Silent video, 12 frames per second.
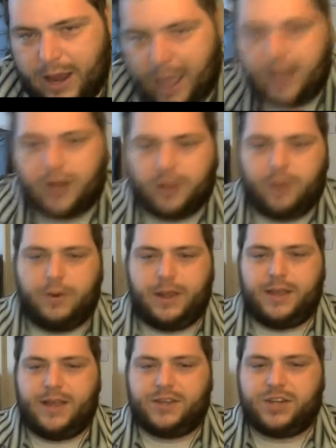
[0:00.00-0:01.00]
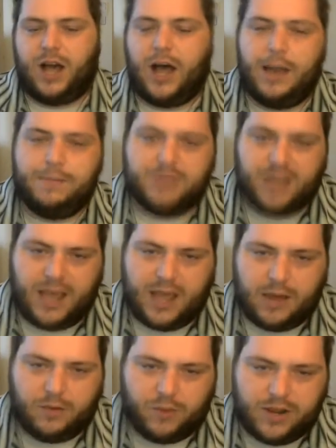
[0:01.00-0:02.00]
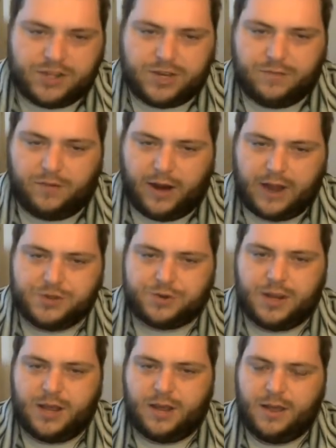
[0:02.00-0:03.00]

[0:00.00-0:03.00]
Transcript: including the time, day, and reason for entry.